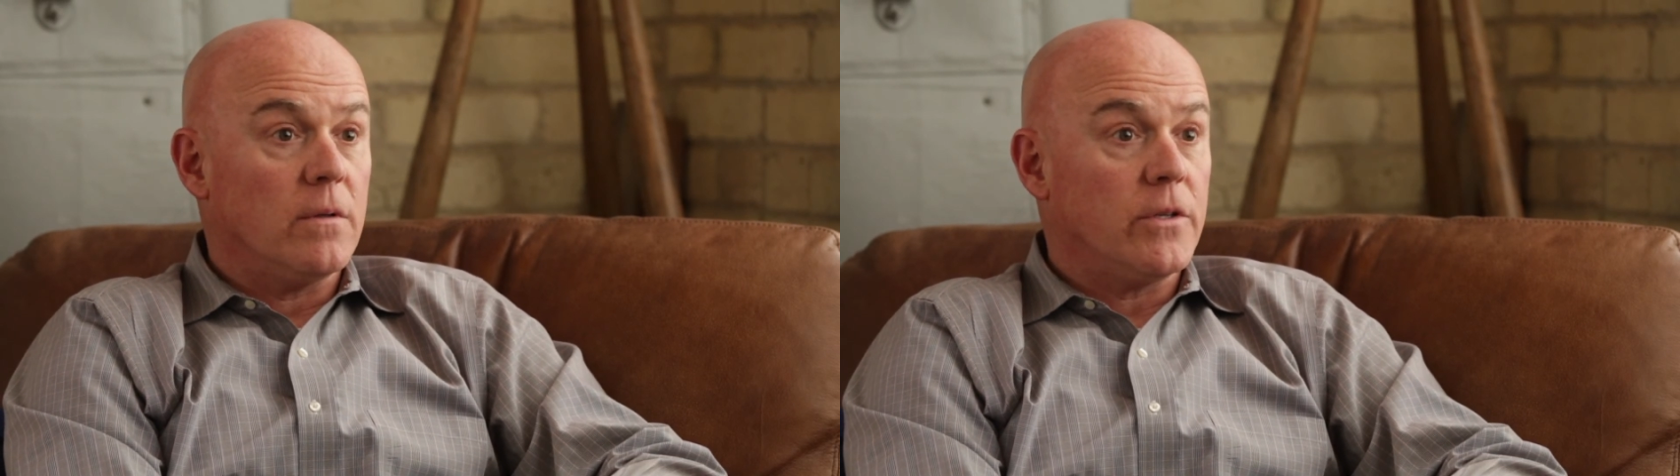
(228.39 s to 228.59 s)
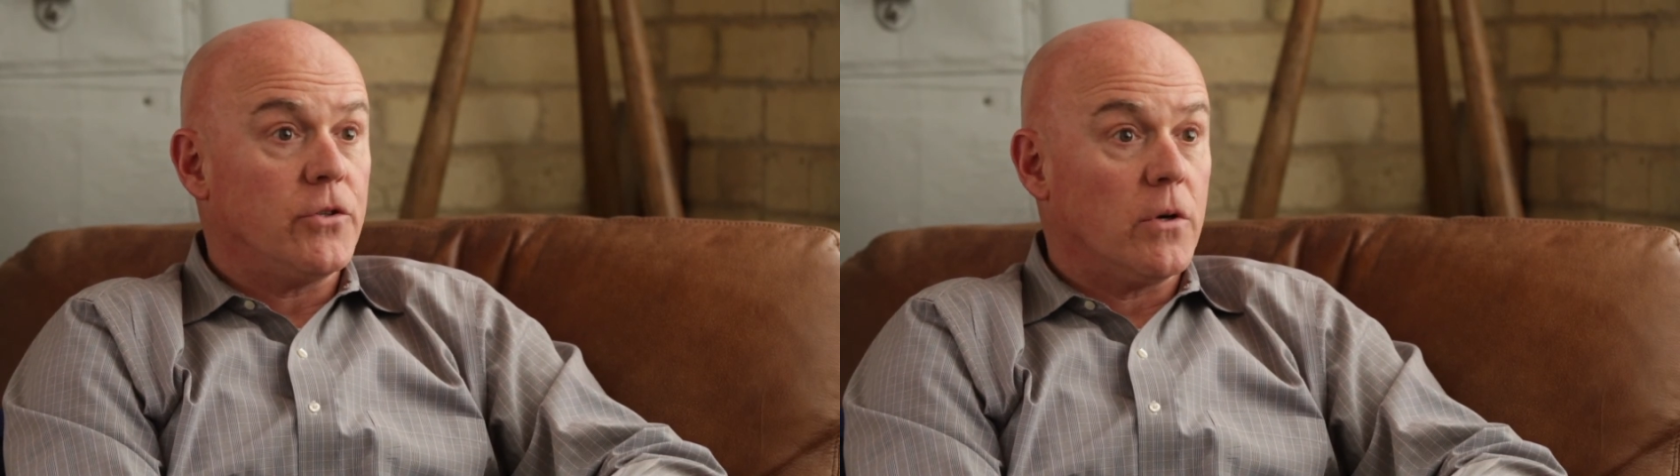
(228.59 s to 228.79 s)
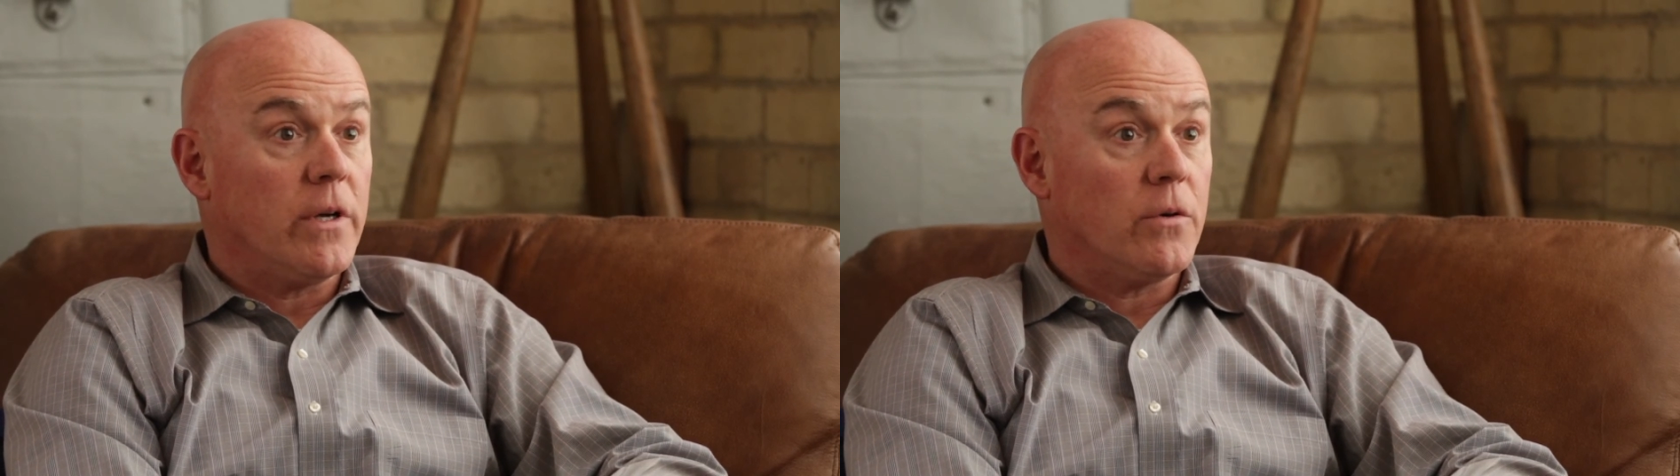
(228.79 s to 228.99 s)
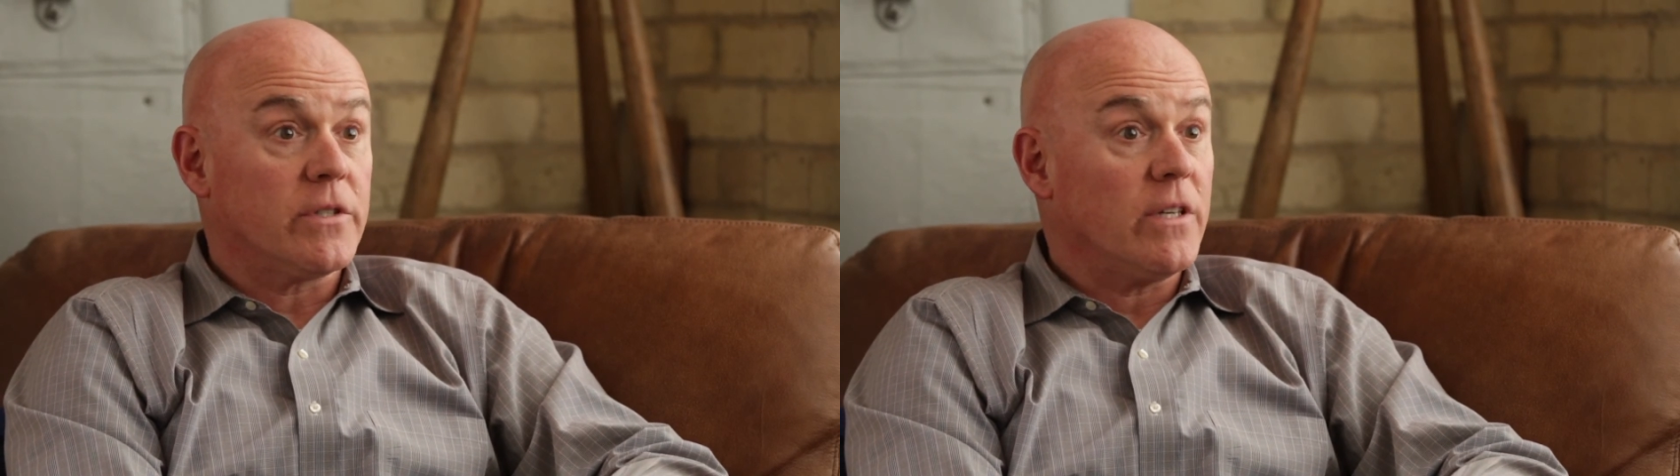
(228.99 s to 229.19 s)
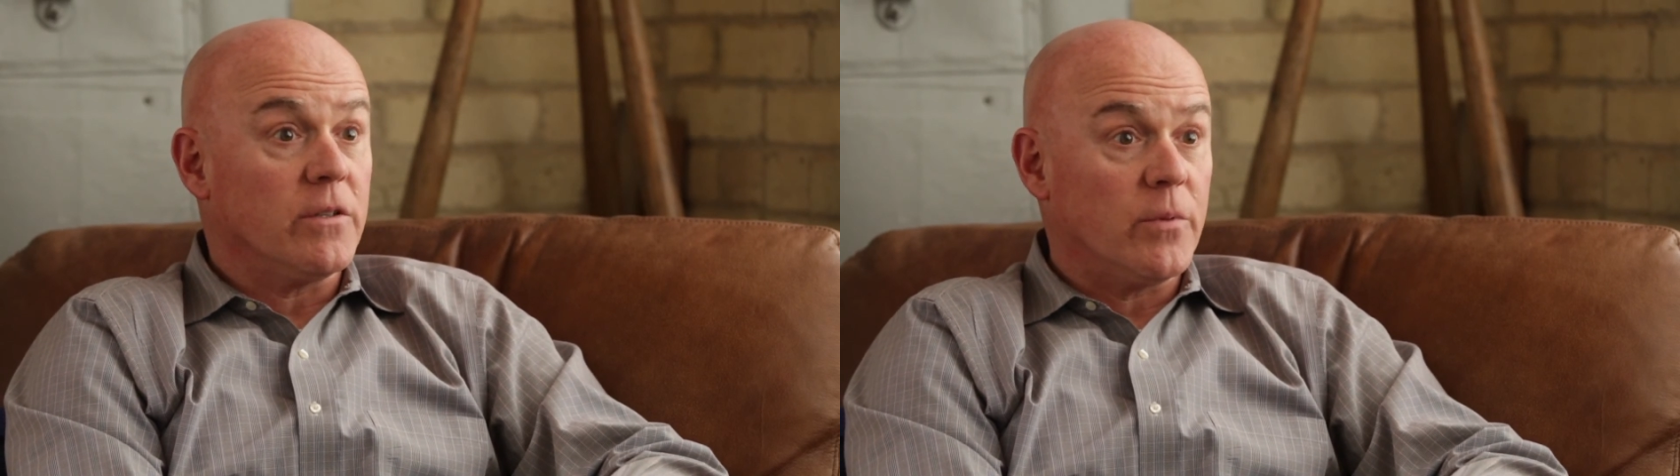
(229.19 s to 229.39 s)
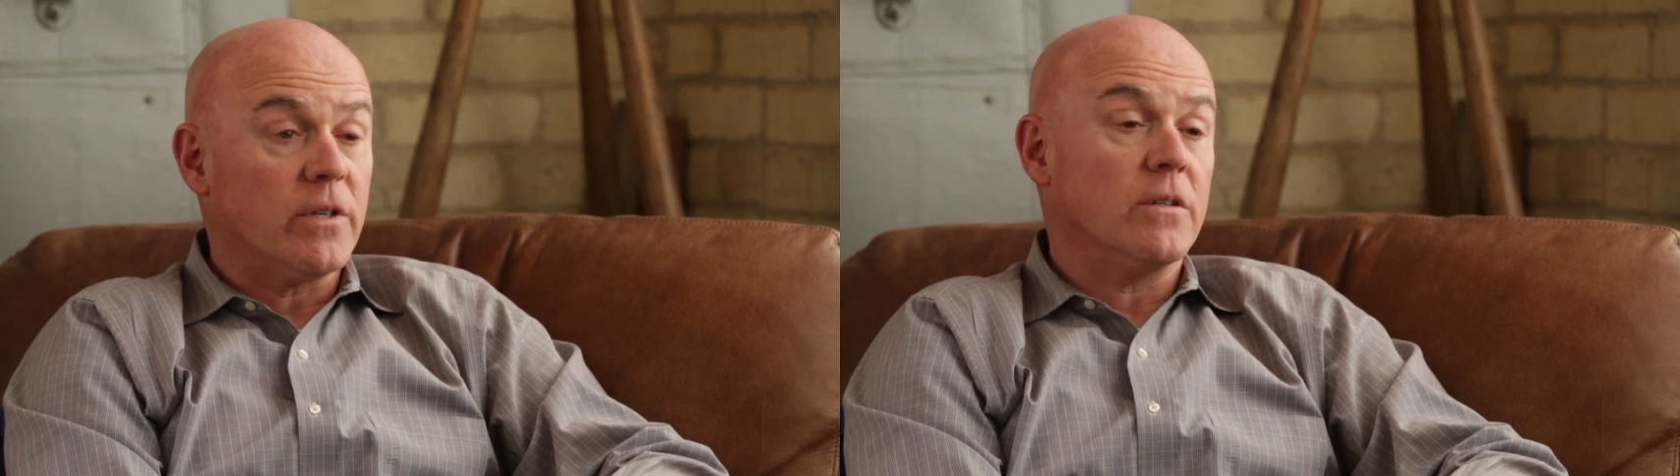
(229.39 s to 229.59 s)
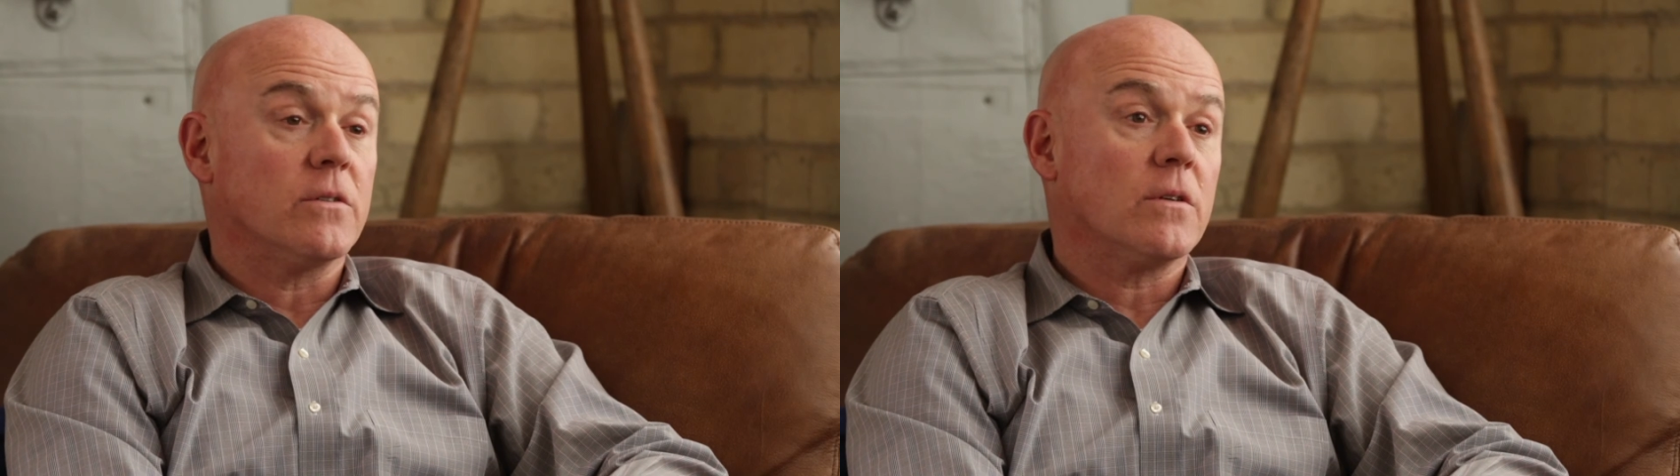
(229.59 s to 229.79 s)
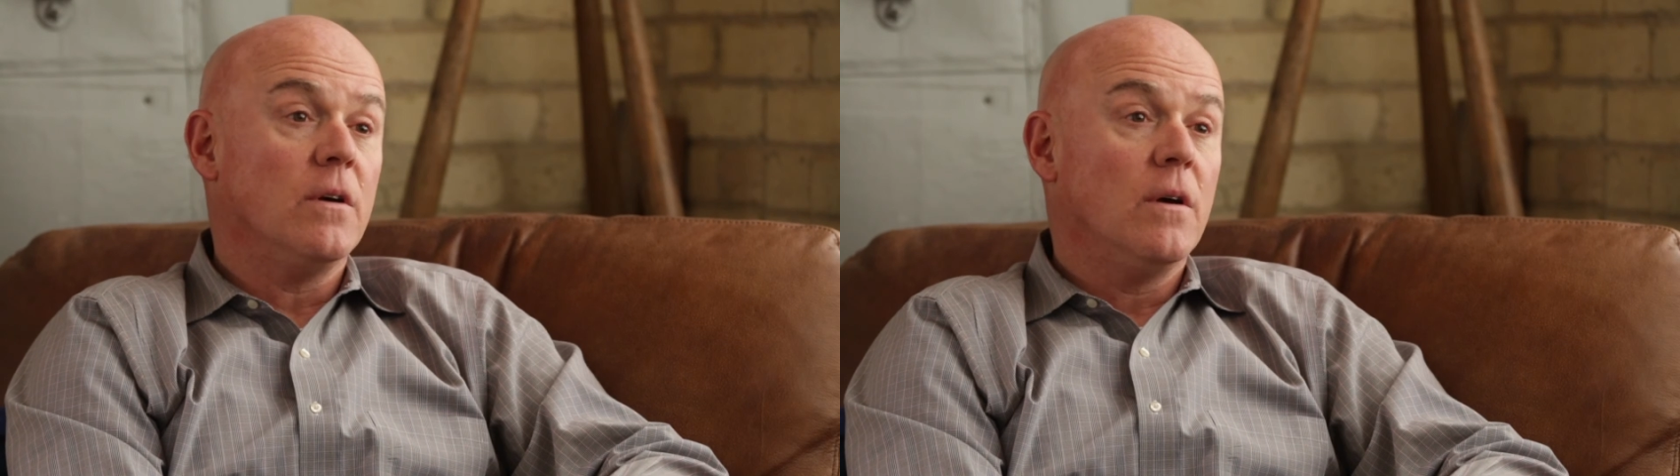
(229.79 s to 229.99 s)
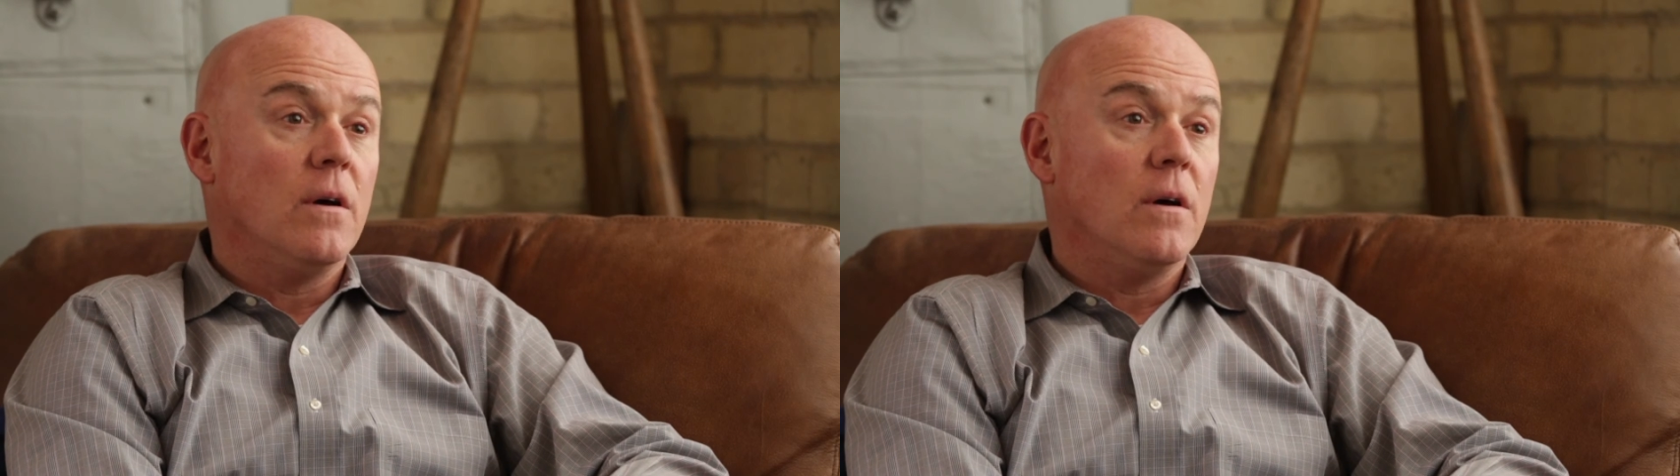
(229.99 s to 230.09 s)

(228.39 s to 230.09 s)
that you're here in Zeeland, because